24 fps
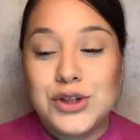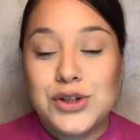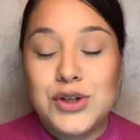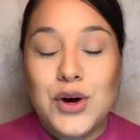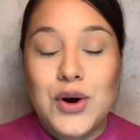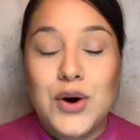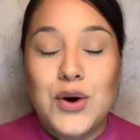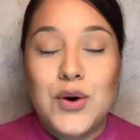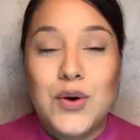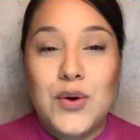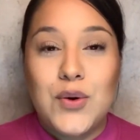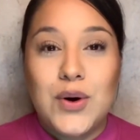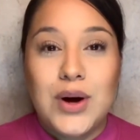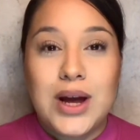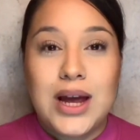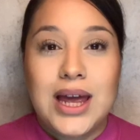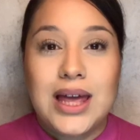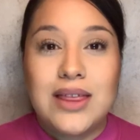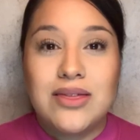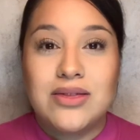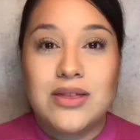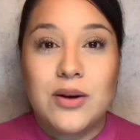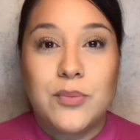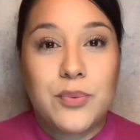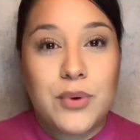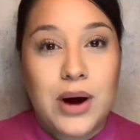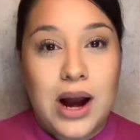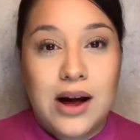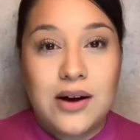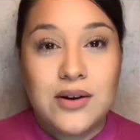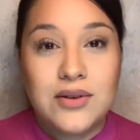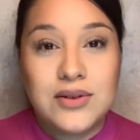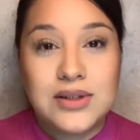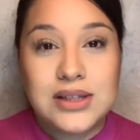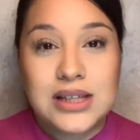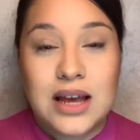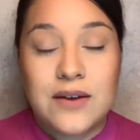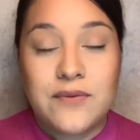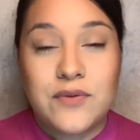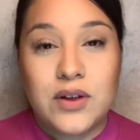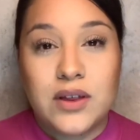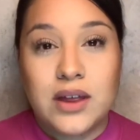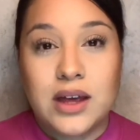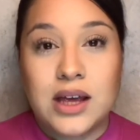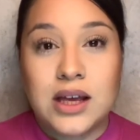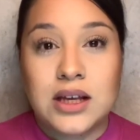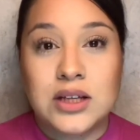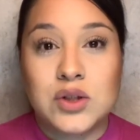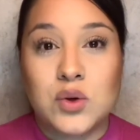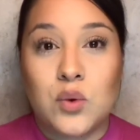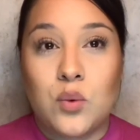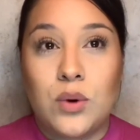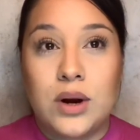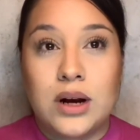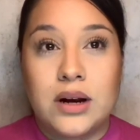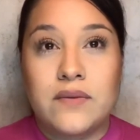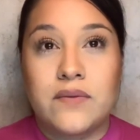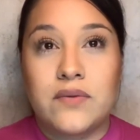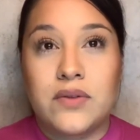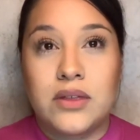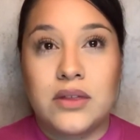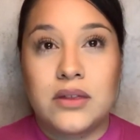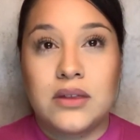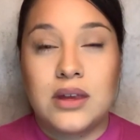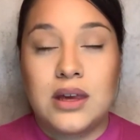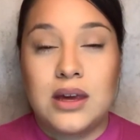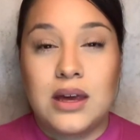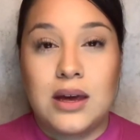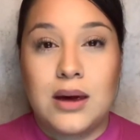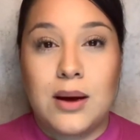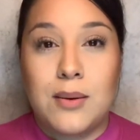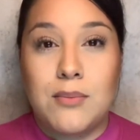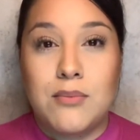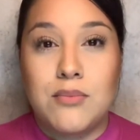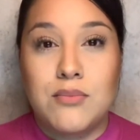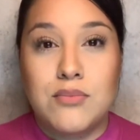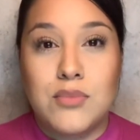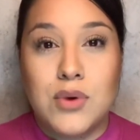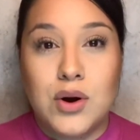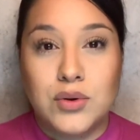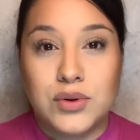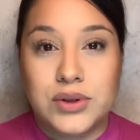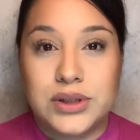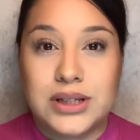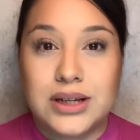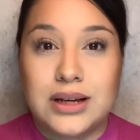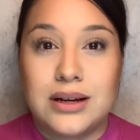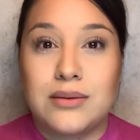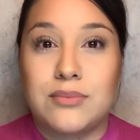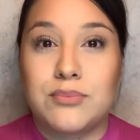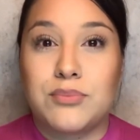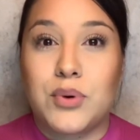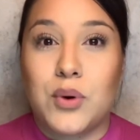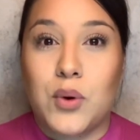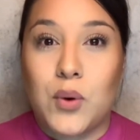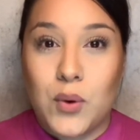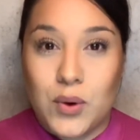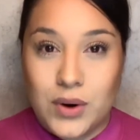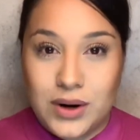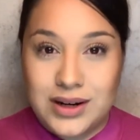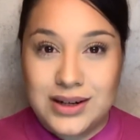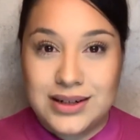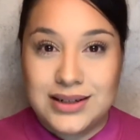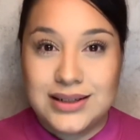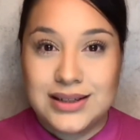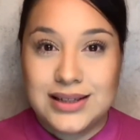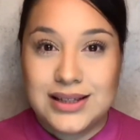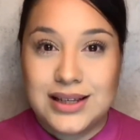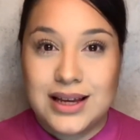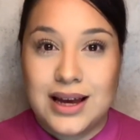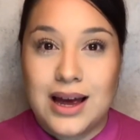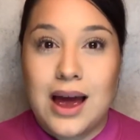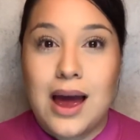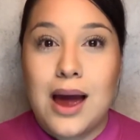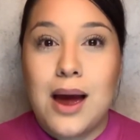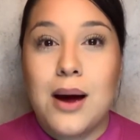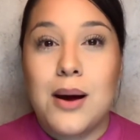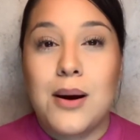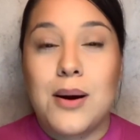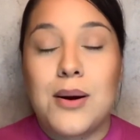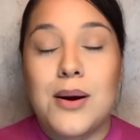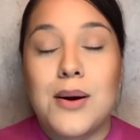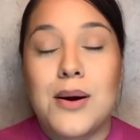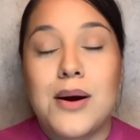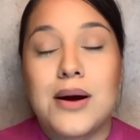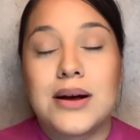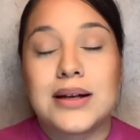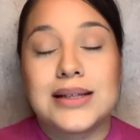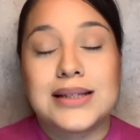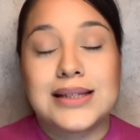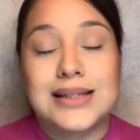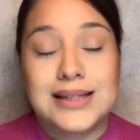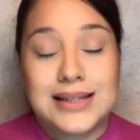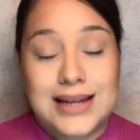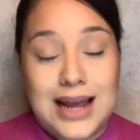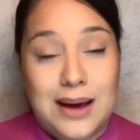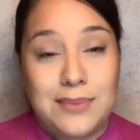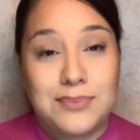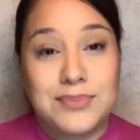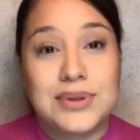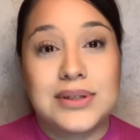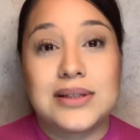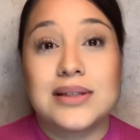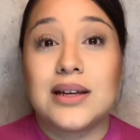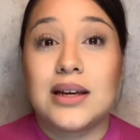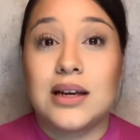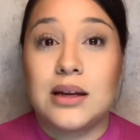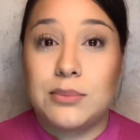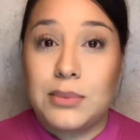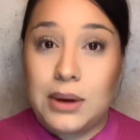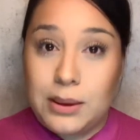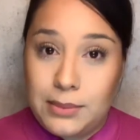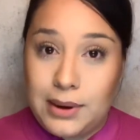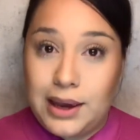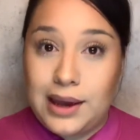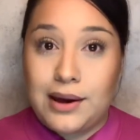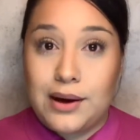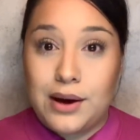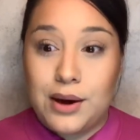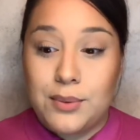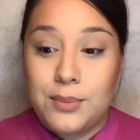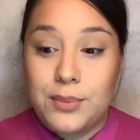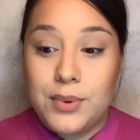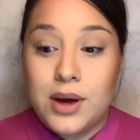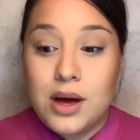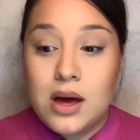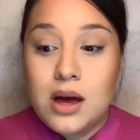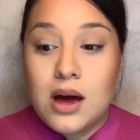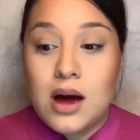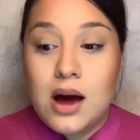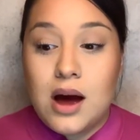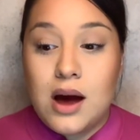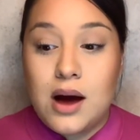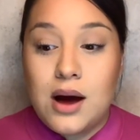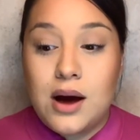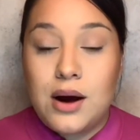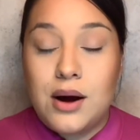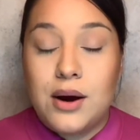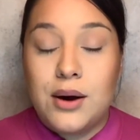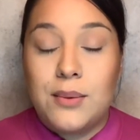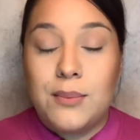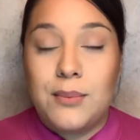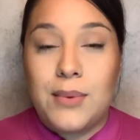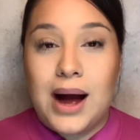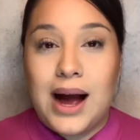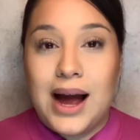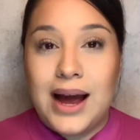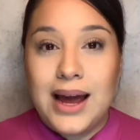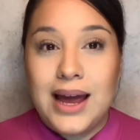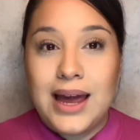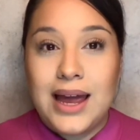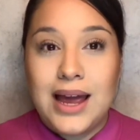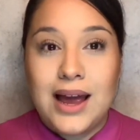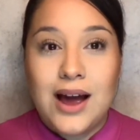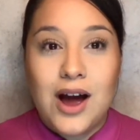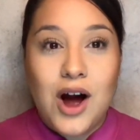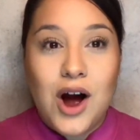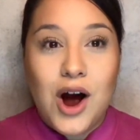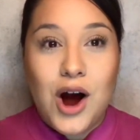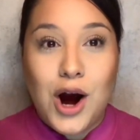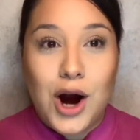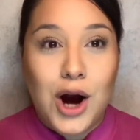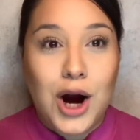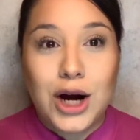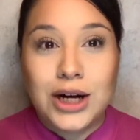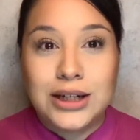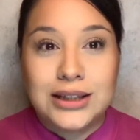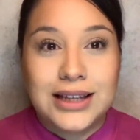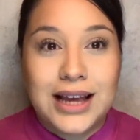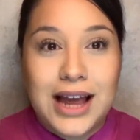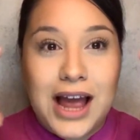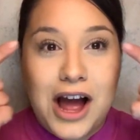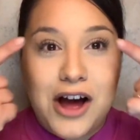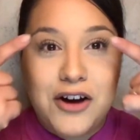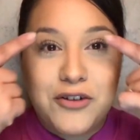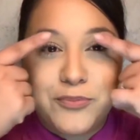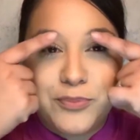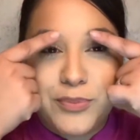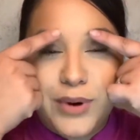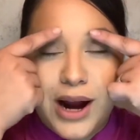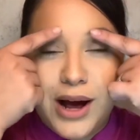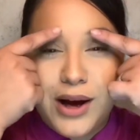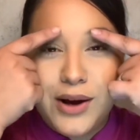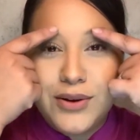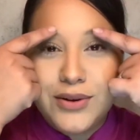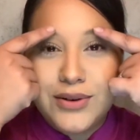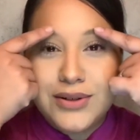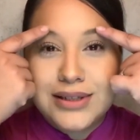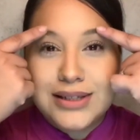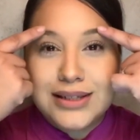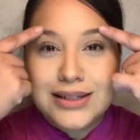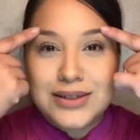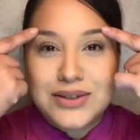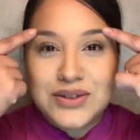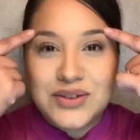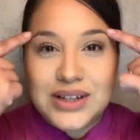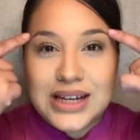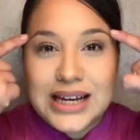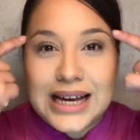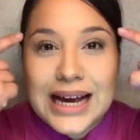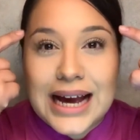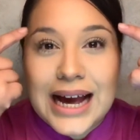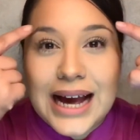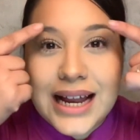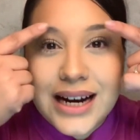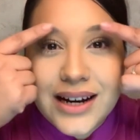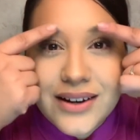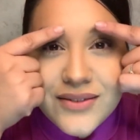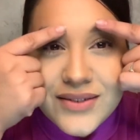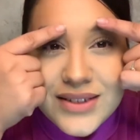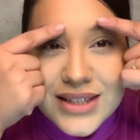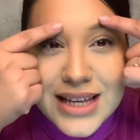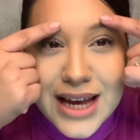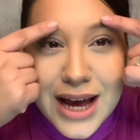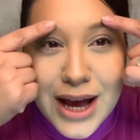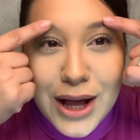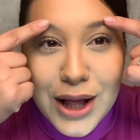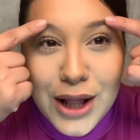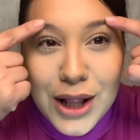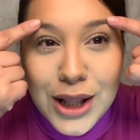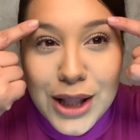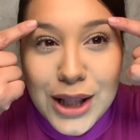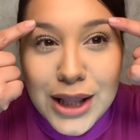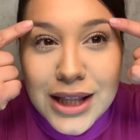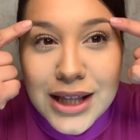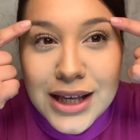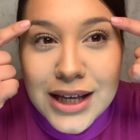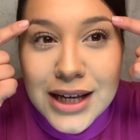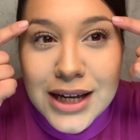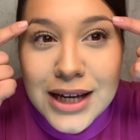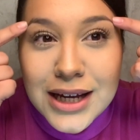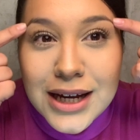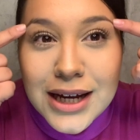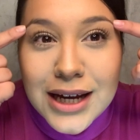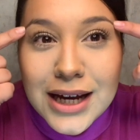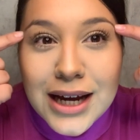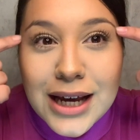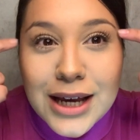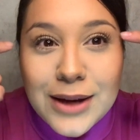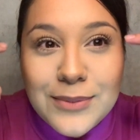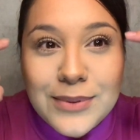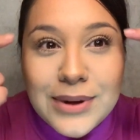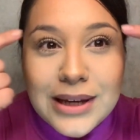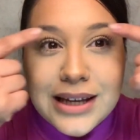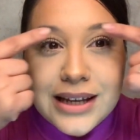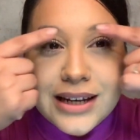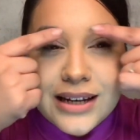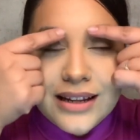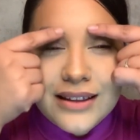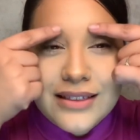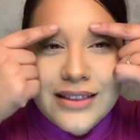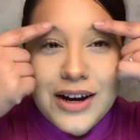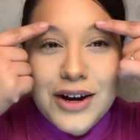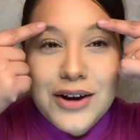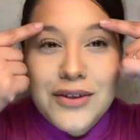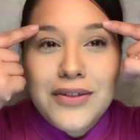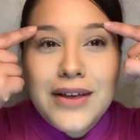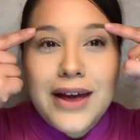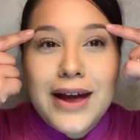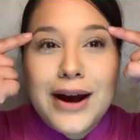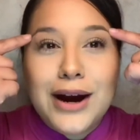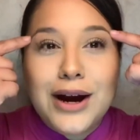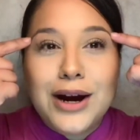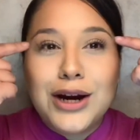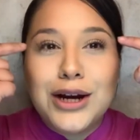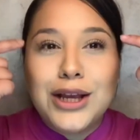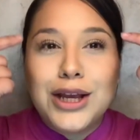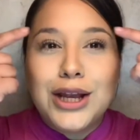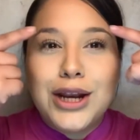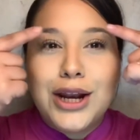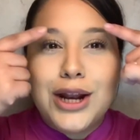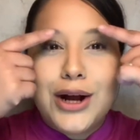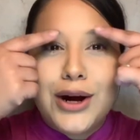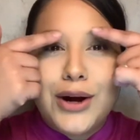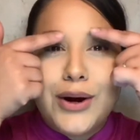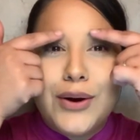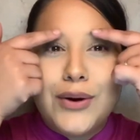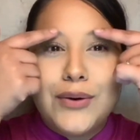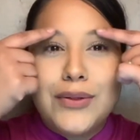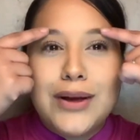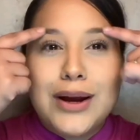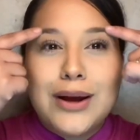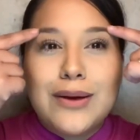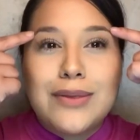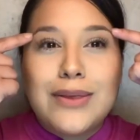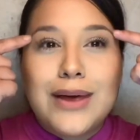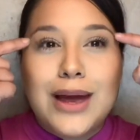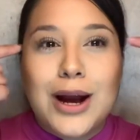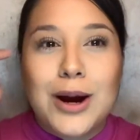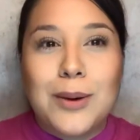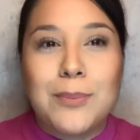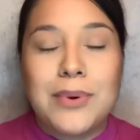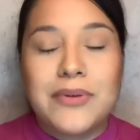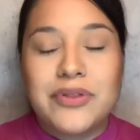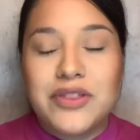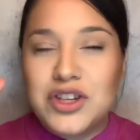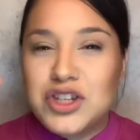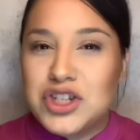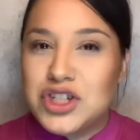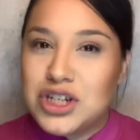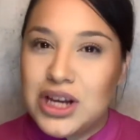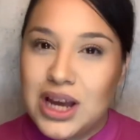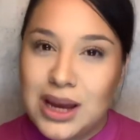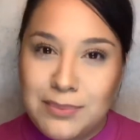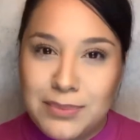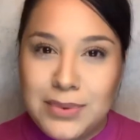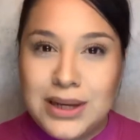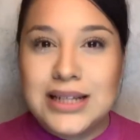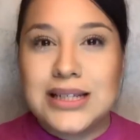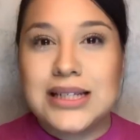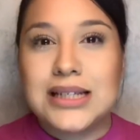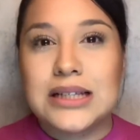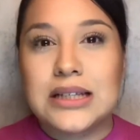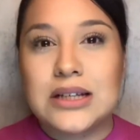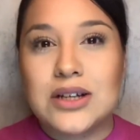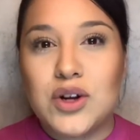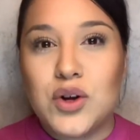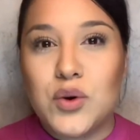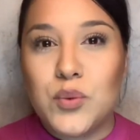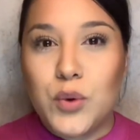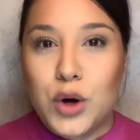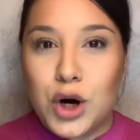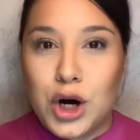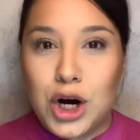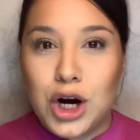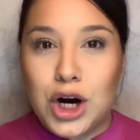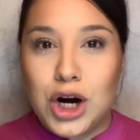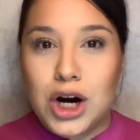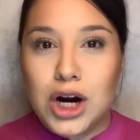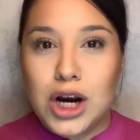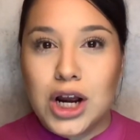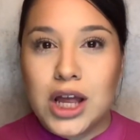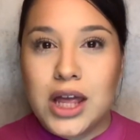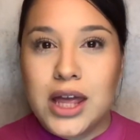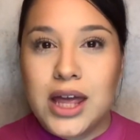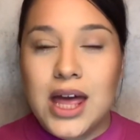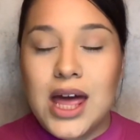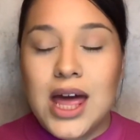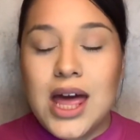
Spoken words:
So the brows I feel like is one of the most important steps in my makeup. I hardly have brows, as you can kind of tell. I mean, they're there, you know, they're there, but the shape needs a little work.